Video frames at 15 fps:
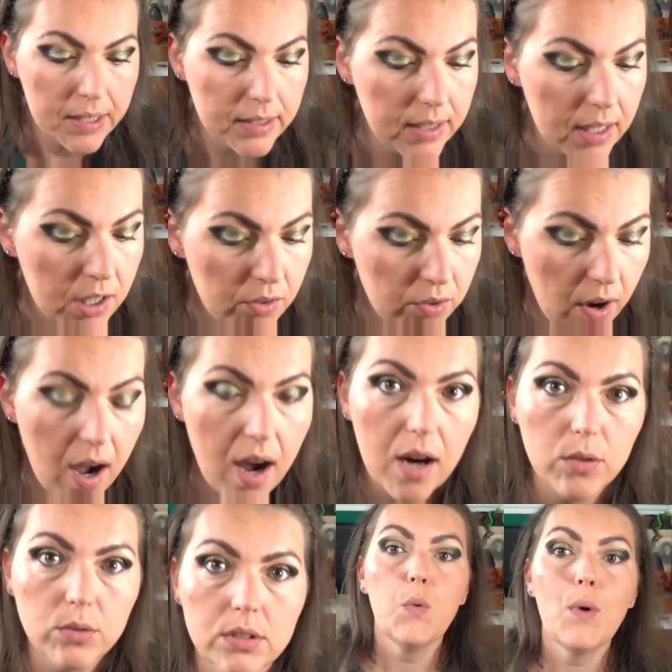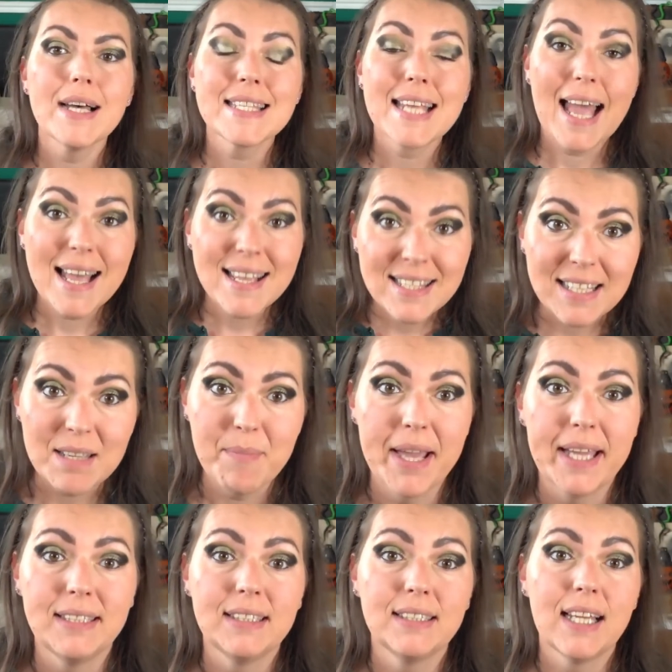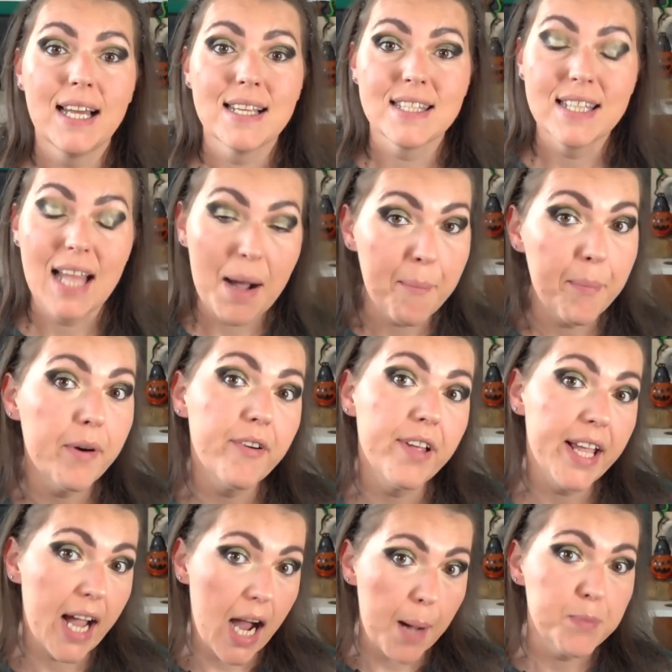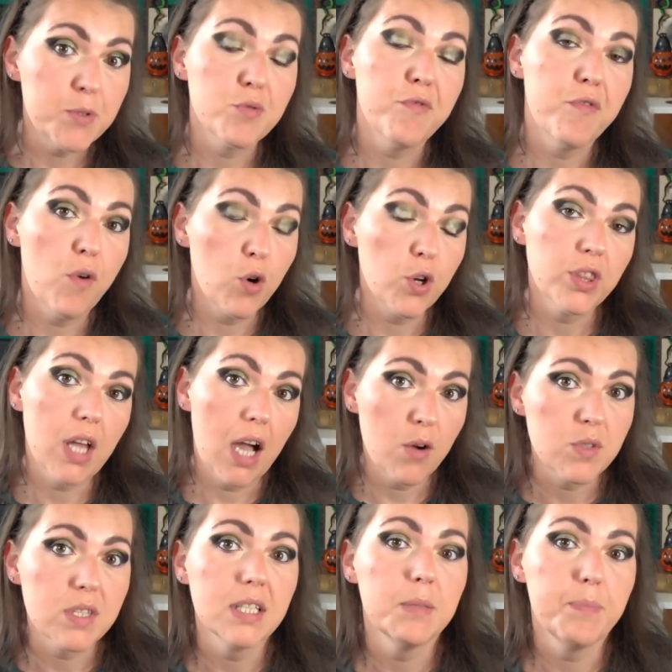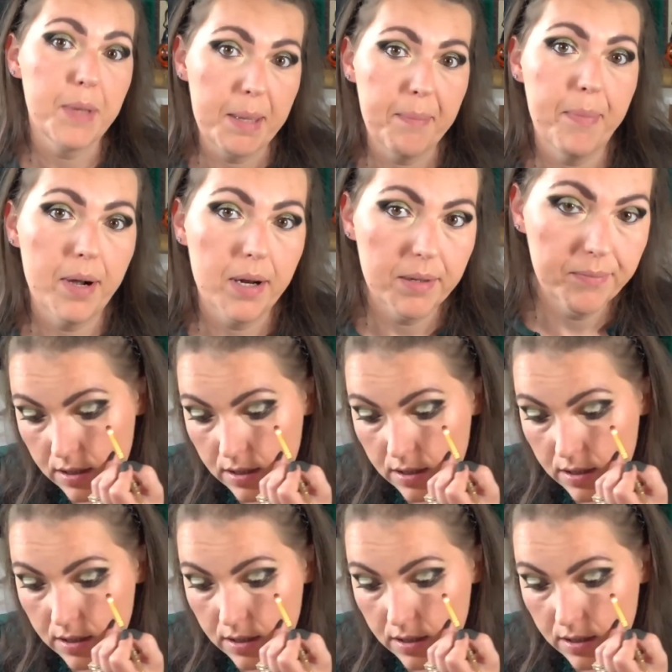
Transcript: The crowd was estimated as numbering up to four thousand people.